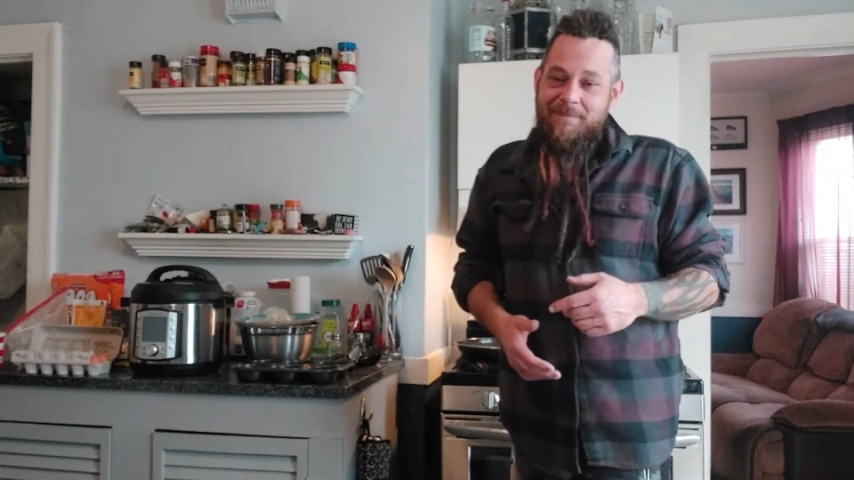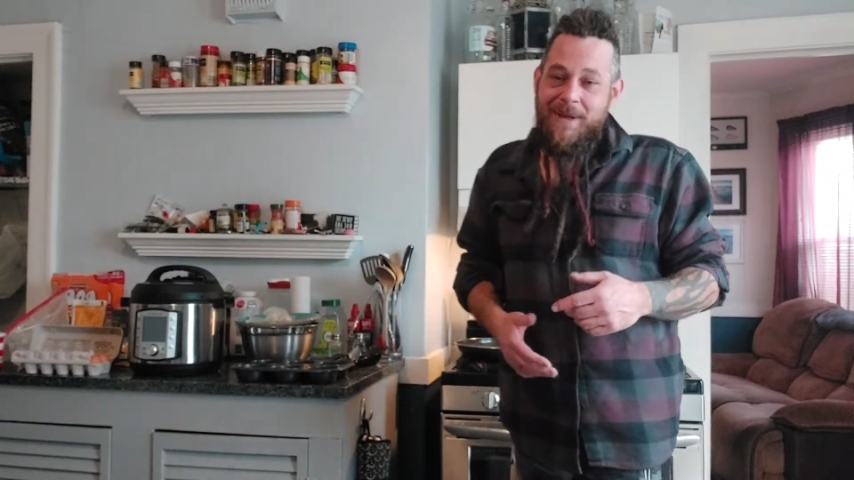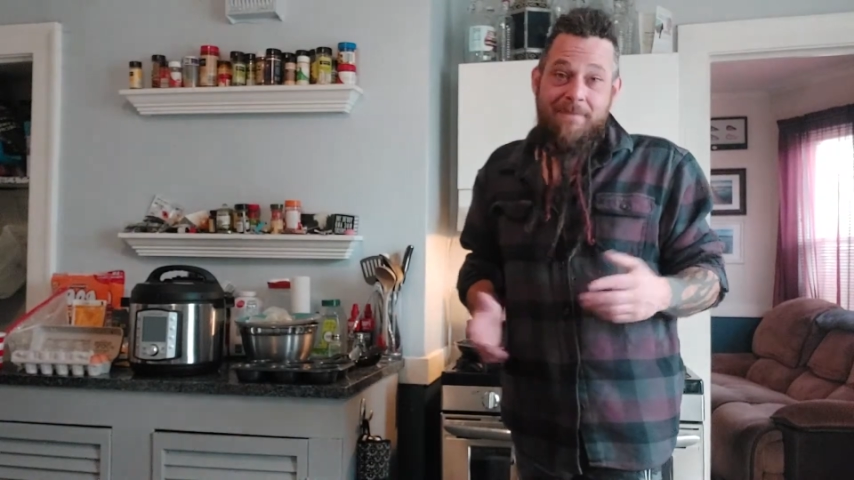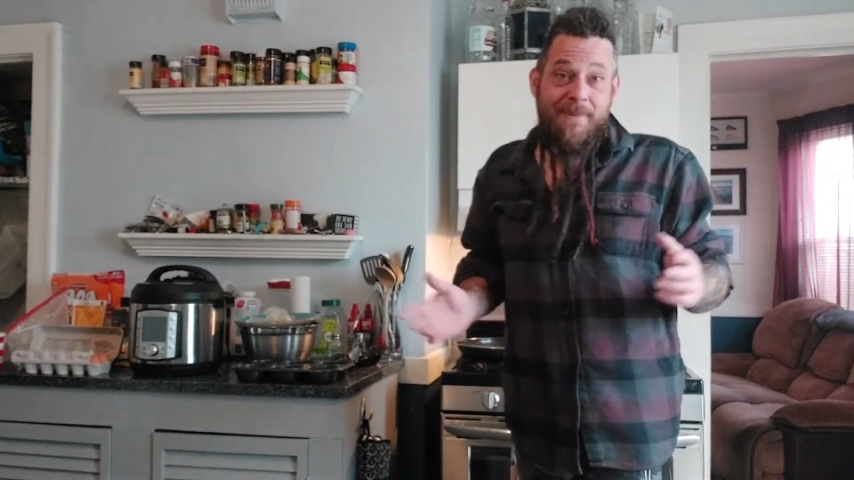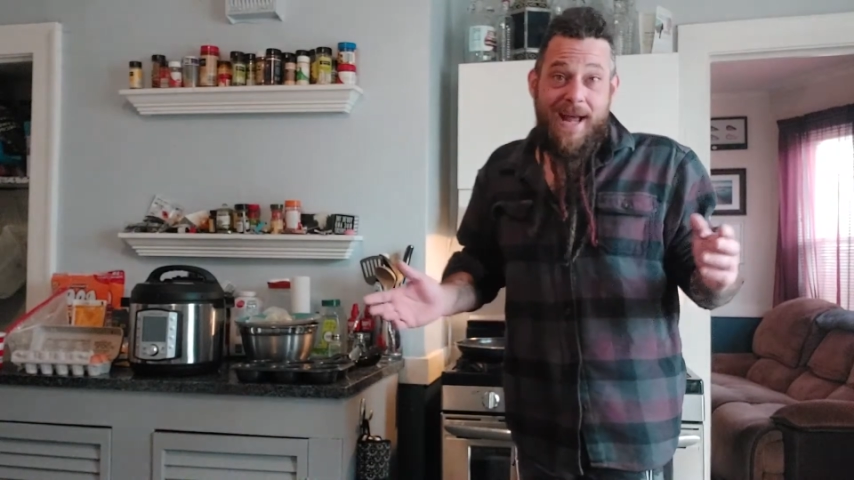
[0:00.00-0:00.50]

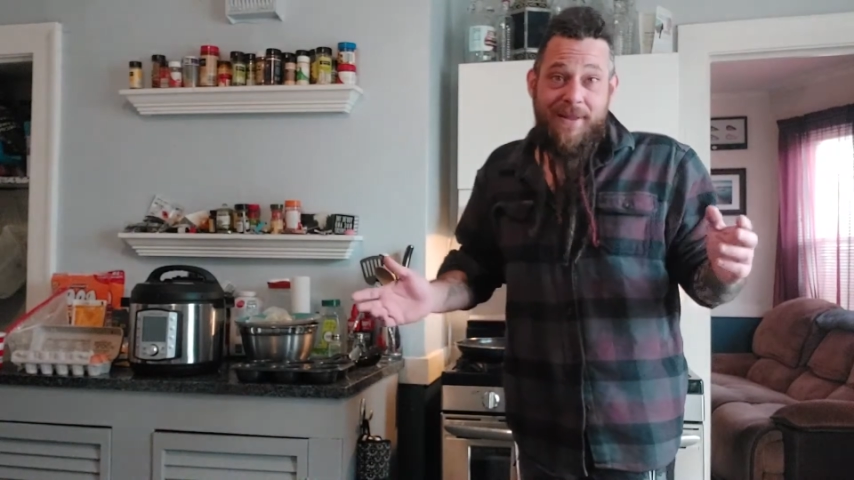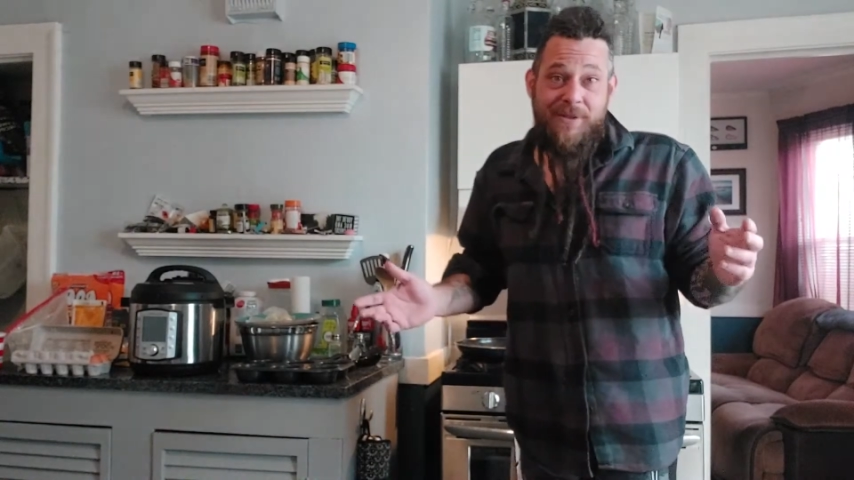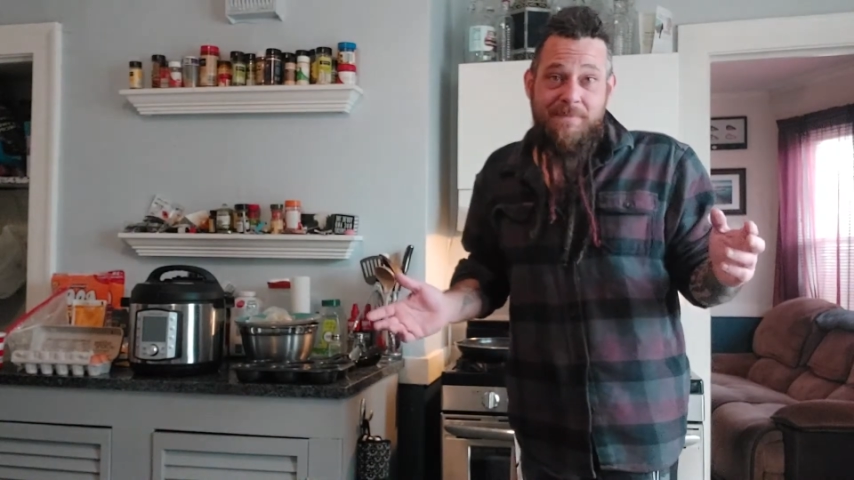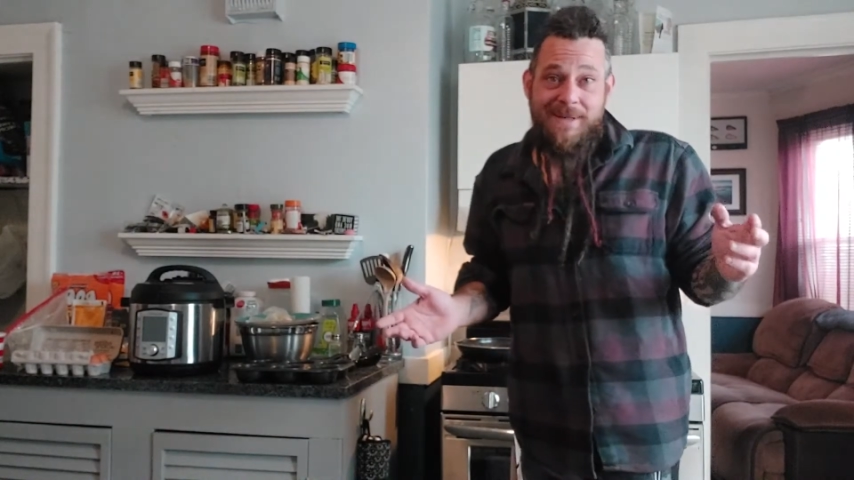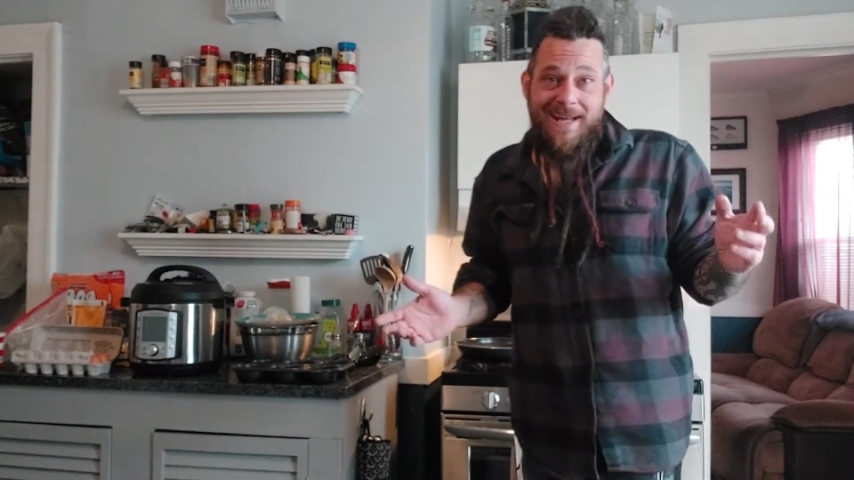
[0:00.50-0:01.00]
Bed Bath
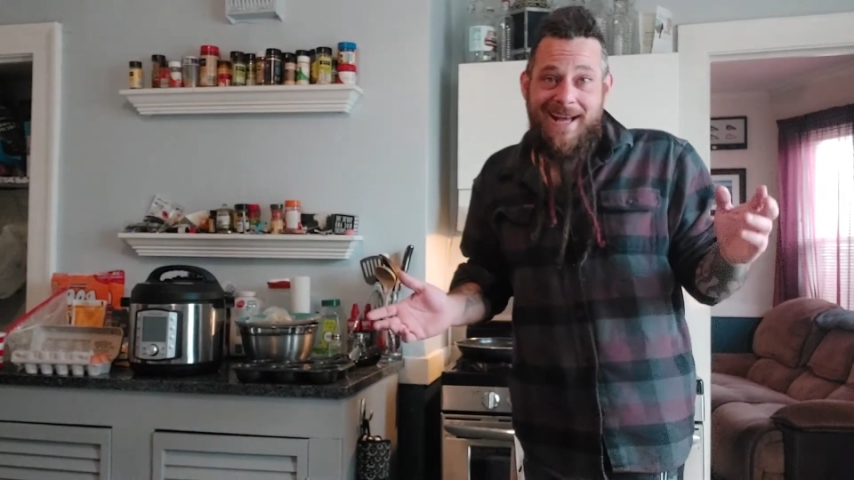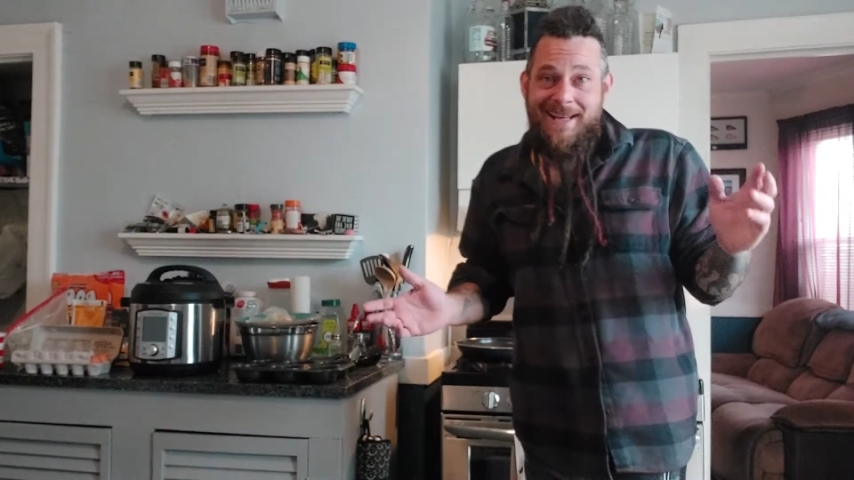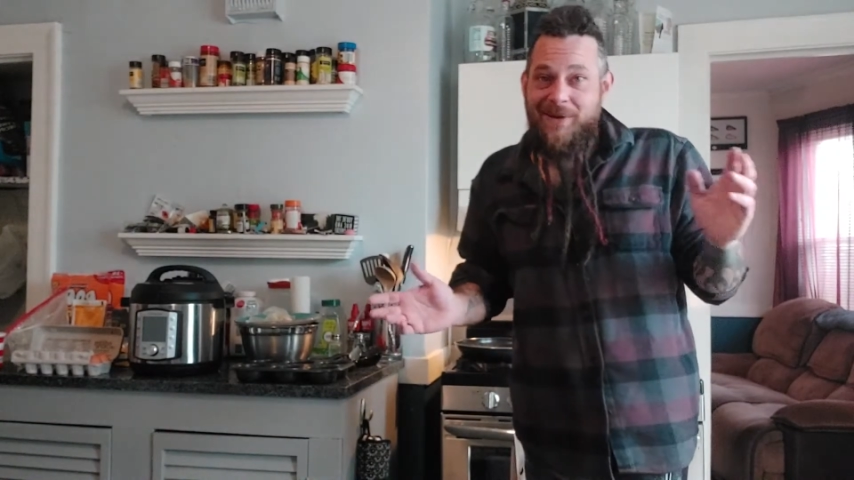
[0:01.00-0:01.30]
& Beyond.